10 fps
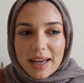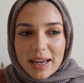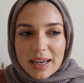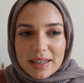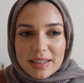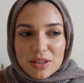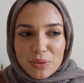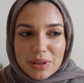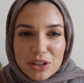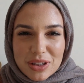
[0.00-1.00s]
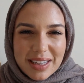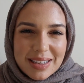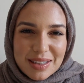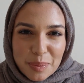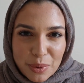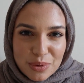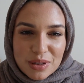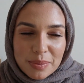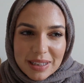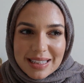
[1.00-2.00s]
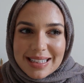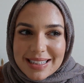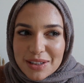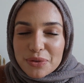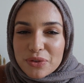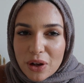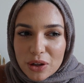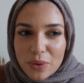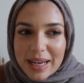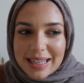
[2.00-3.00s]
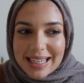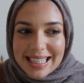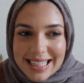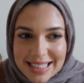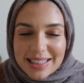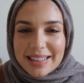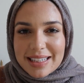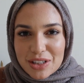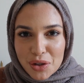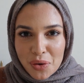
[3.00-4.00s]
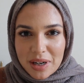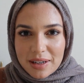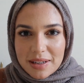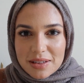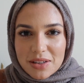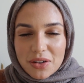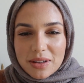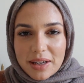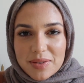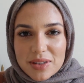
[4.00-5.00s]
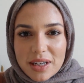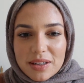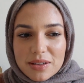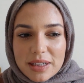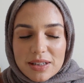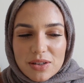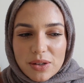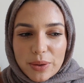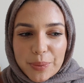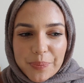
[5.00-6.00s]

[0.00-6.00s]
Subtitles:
and is a religion that's supposed to be easy to follow and easily integrated into your lifestyle. And so